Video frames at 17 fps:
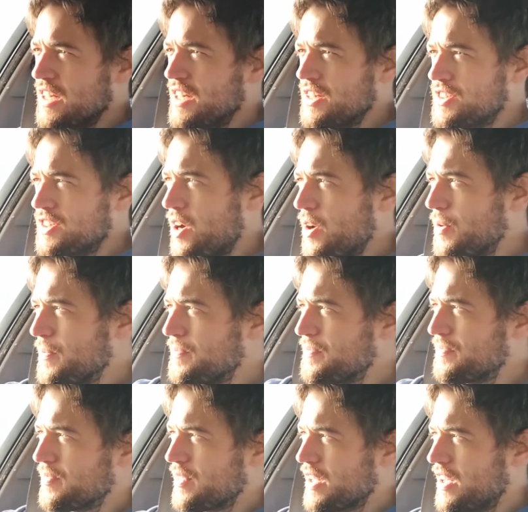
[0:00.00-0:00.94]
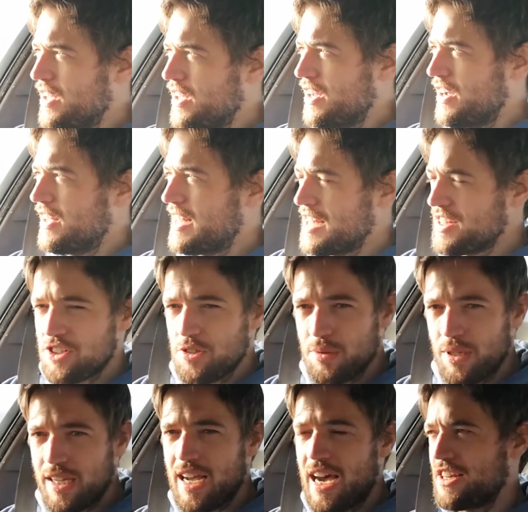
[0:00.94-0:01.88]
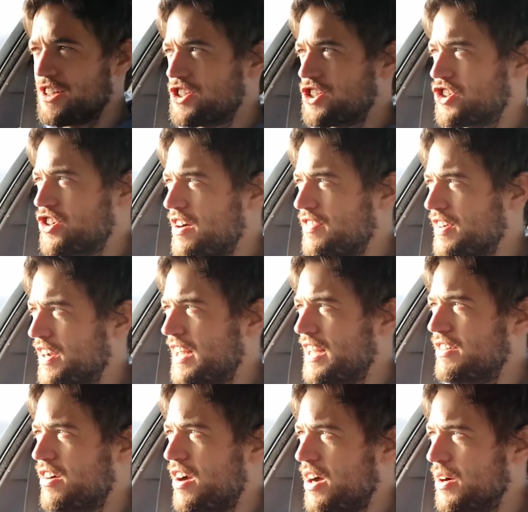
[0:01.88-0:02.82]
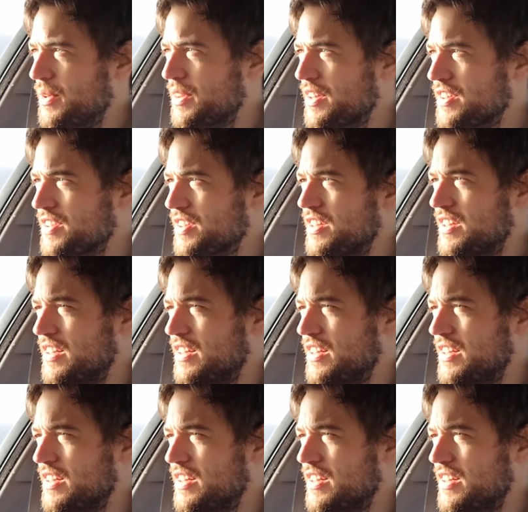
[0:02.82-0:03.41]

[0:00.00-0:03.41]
So unless there's something catastrophically wrong with it,